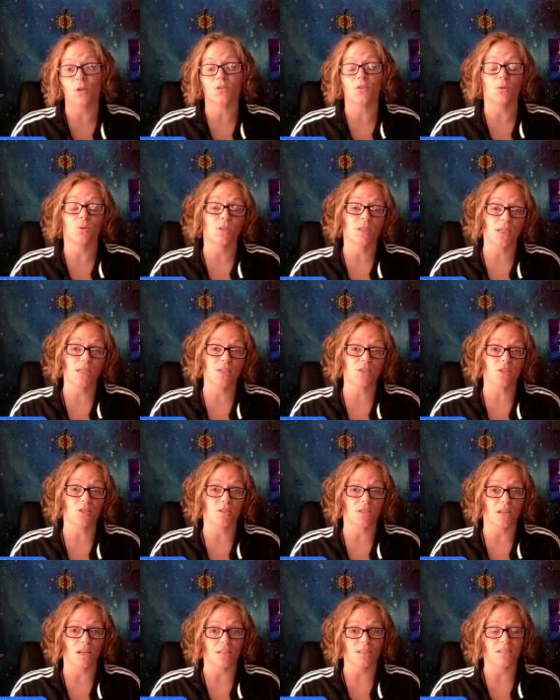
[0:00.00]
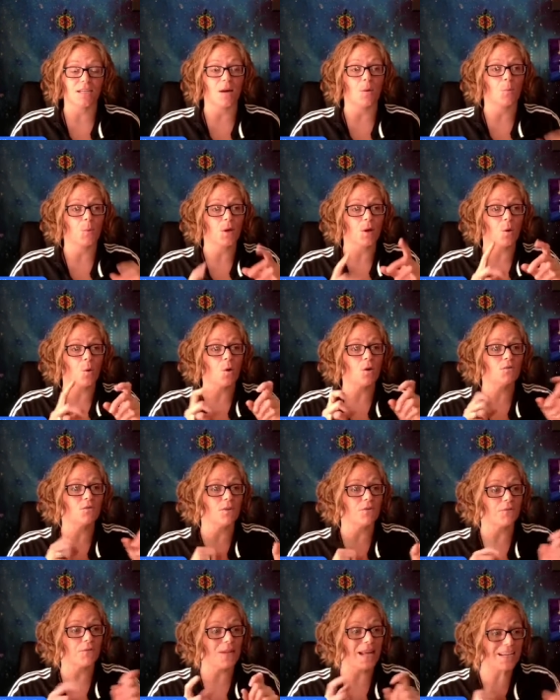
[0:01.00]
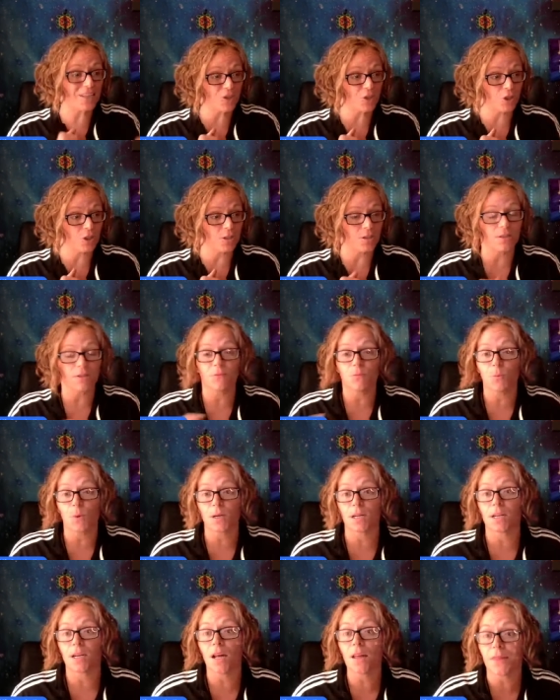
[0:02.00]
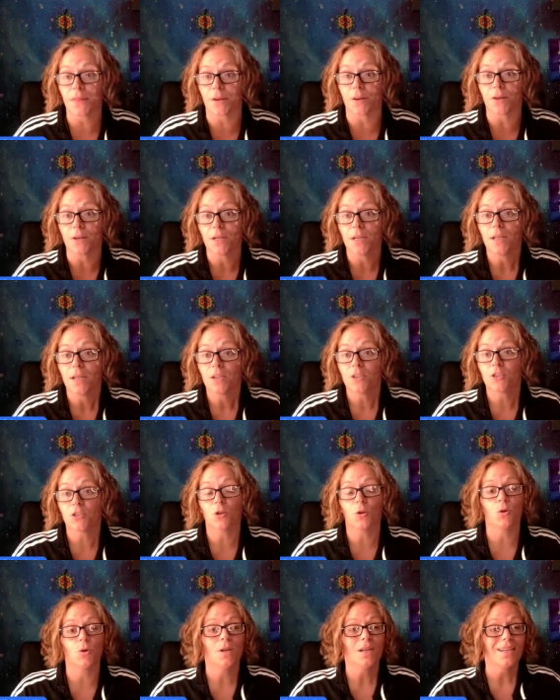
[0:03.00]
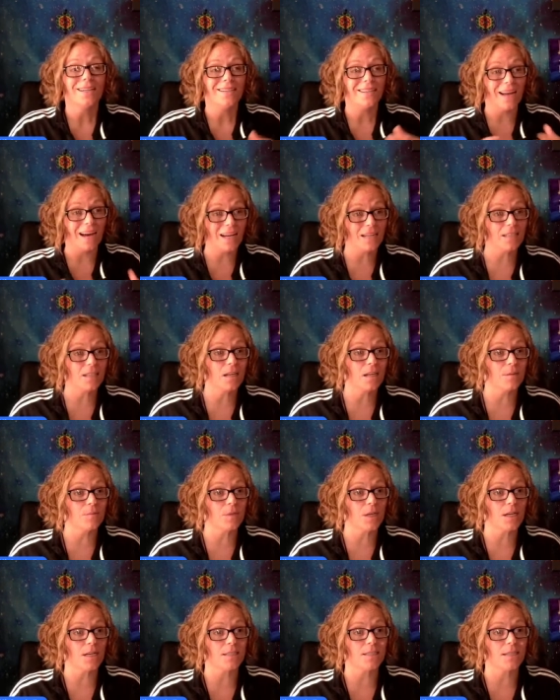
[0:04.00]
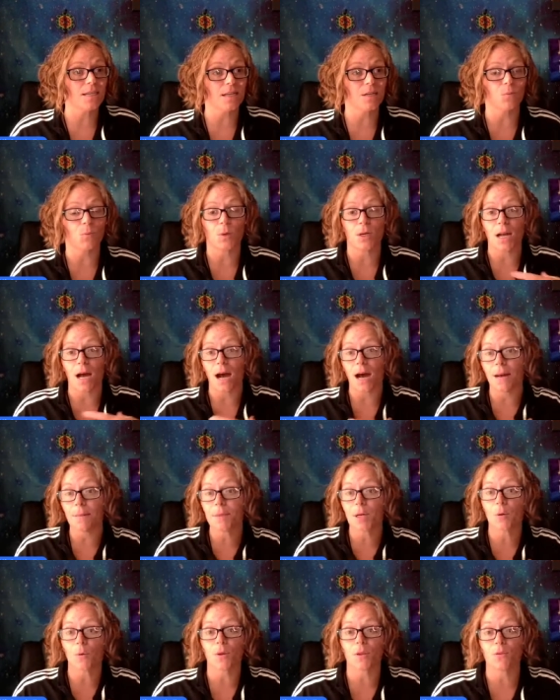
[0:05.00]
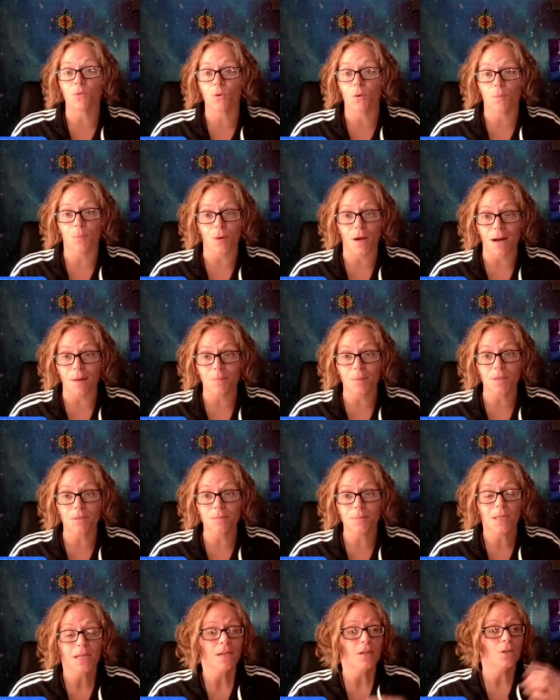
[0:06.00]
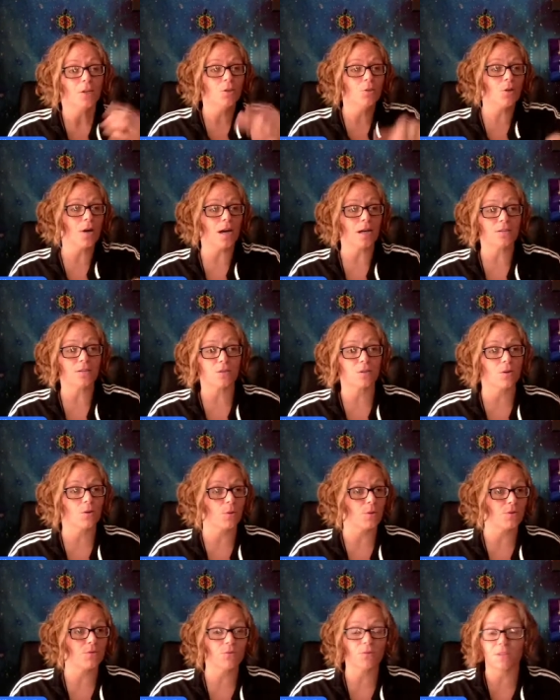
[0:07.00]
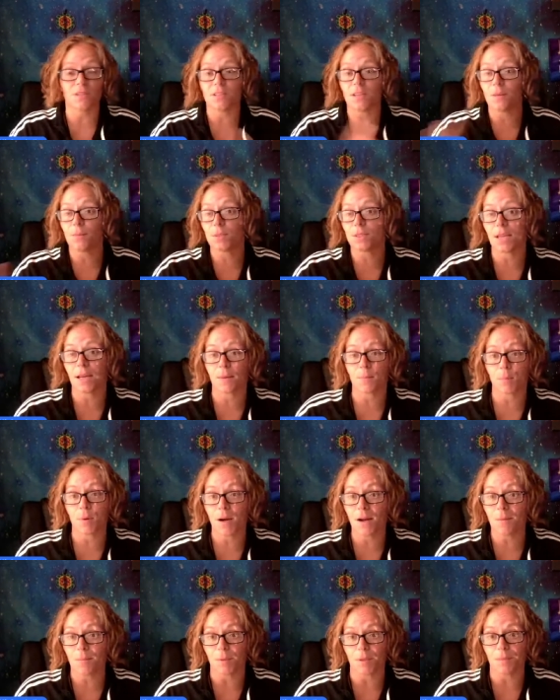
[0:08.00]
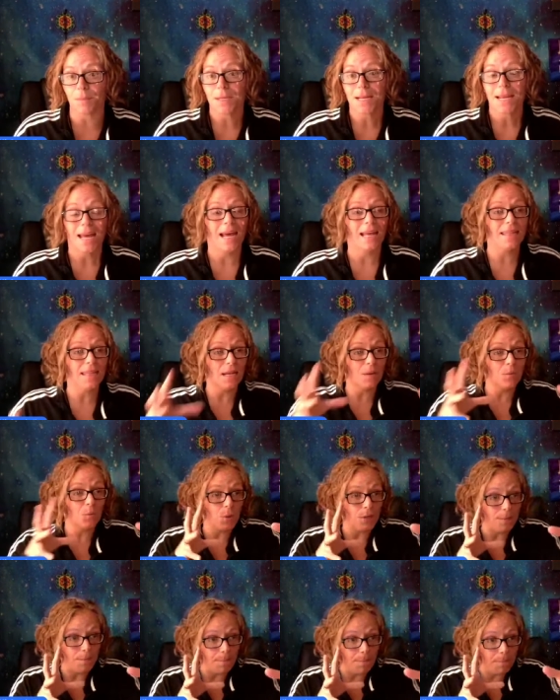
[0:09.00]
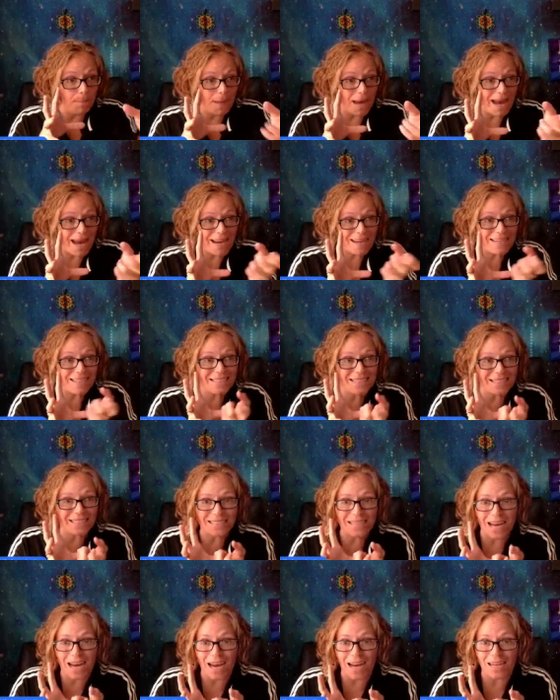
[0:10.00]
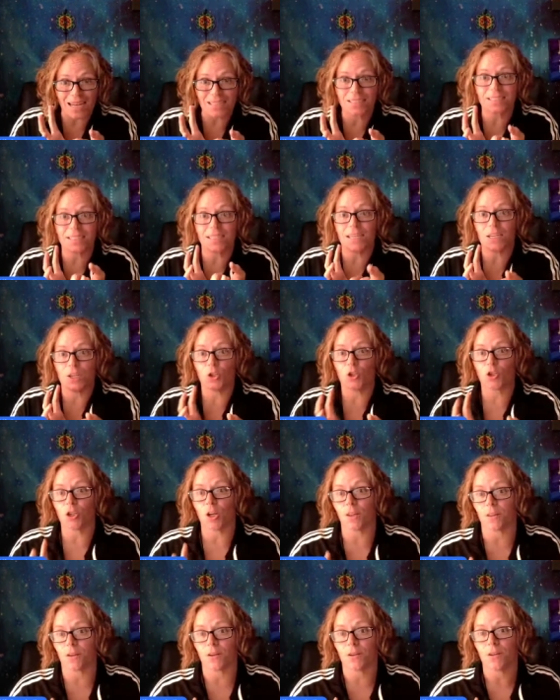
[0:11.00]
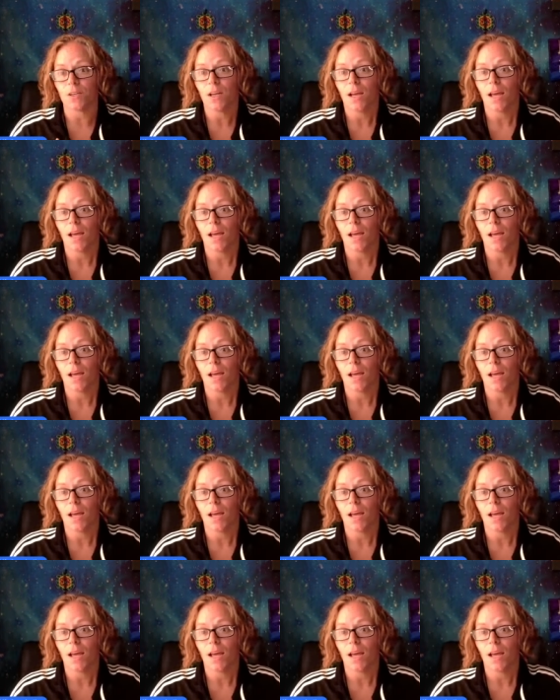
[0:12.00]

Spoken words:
also teaches us that we're all reflections of one another. So 9 times out of 10, when I'm going through a problem, you guys are going through the same exact problem. And then we magnetize to each other.